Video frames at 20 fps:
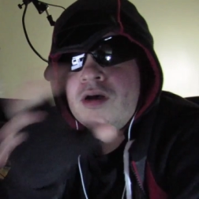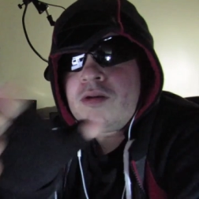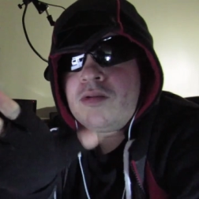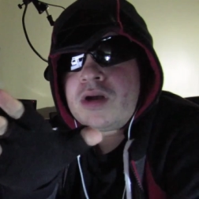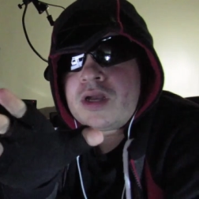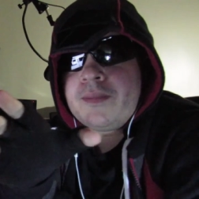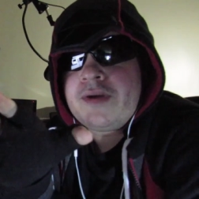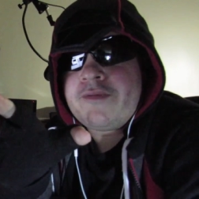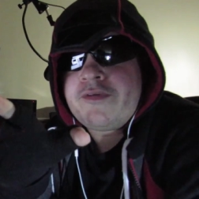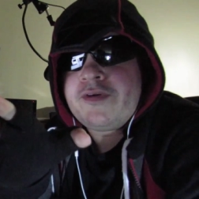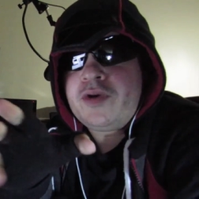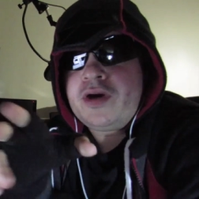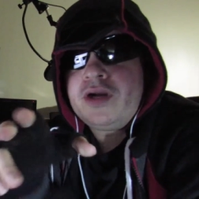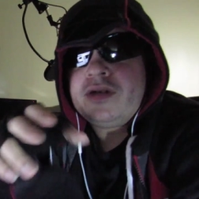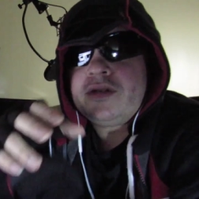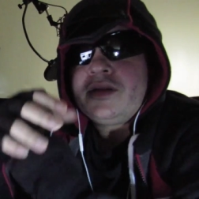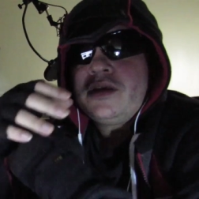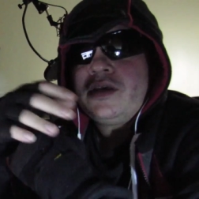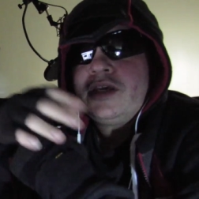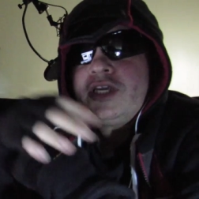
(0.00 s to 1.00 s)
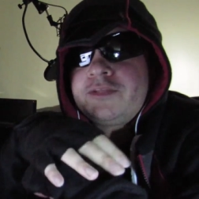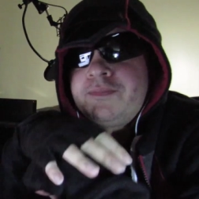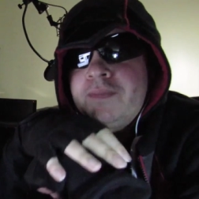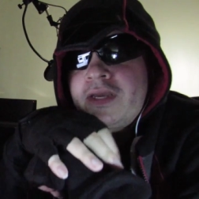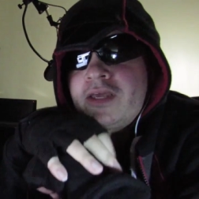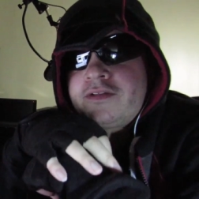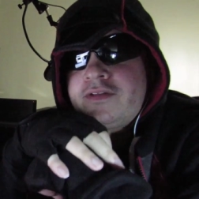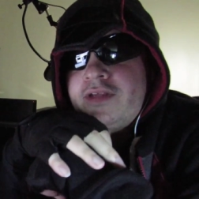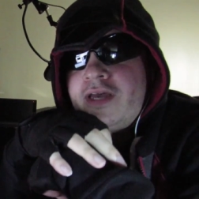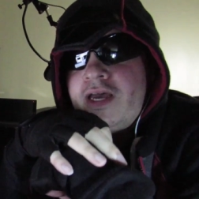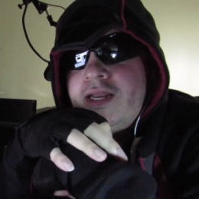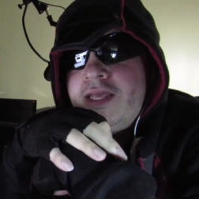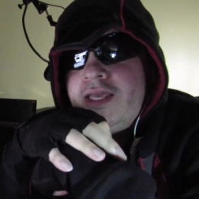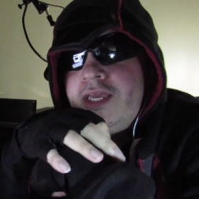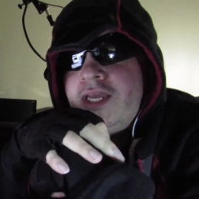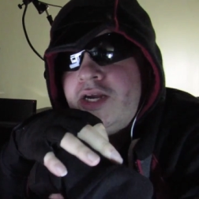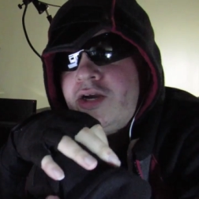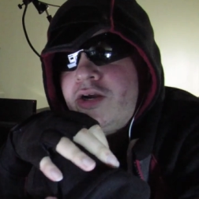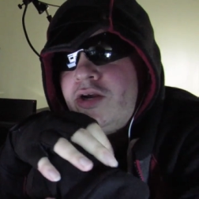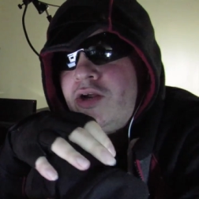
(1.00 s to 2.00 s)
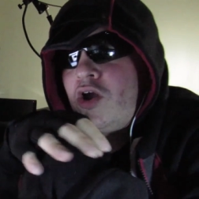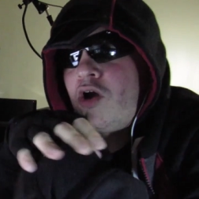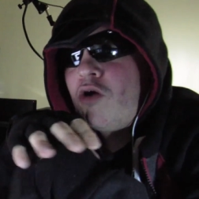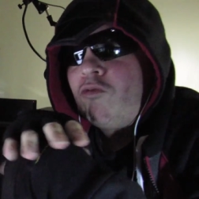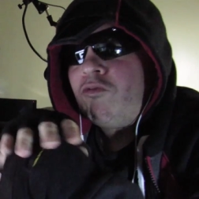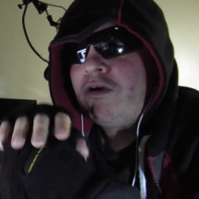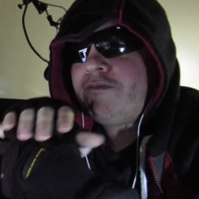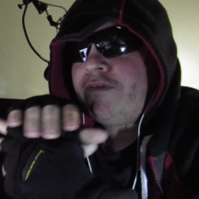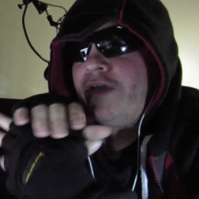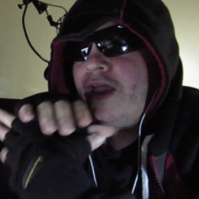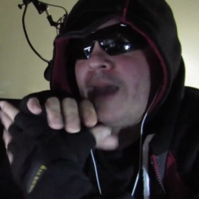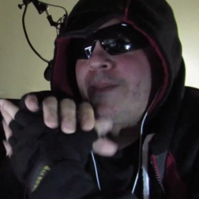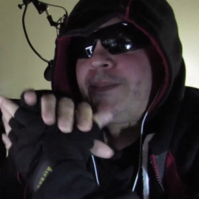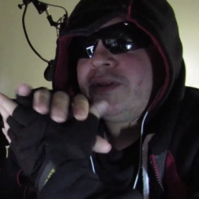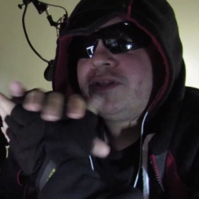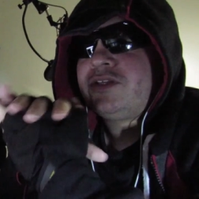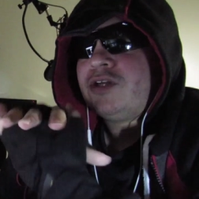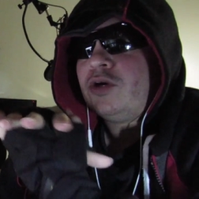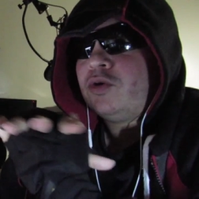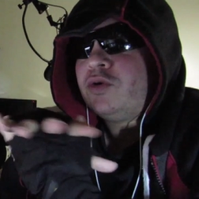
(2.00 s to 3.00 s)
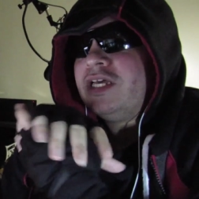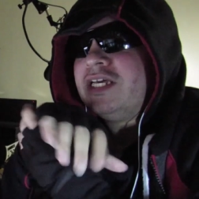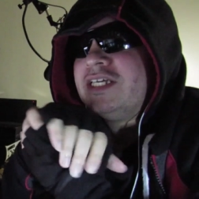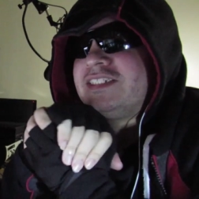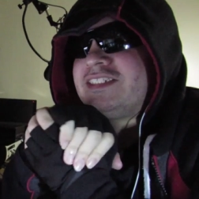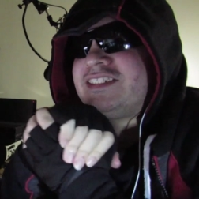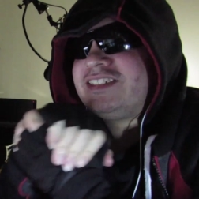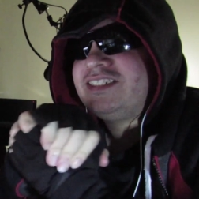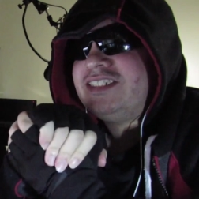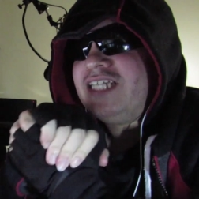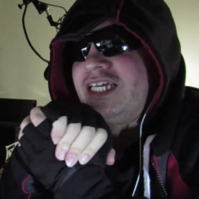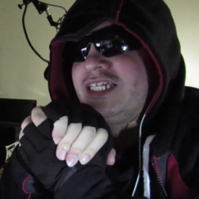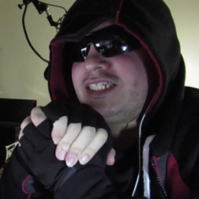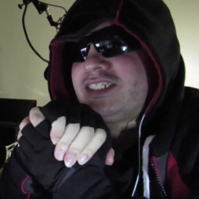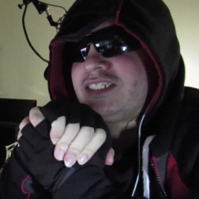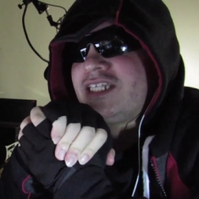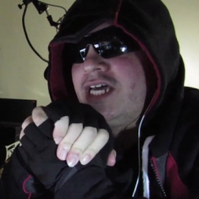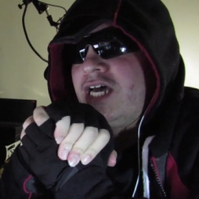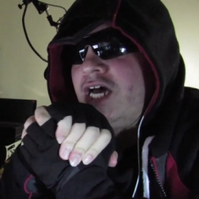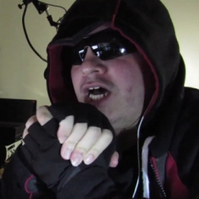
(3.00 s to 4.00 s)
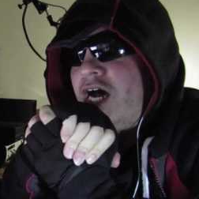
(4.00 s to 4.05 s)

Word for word: Welcome everyone, it's Mecha-san here with episode 6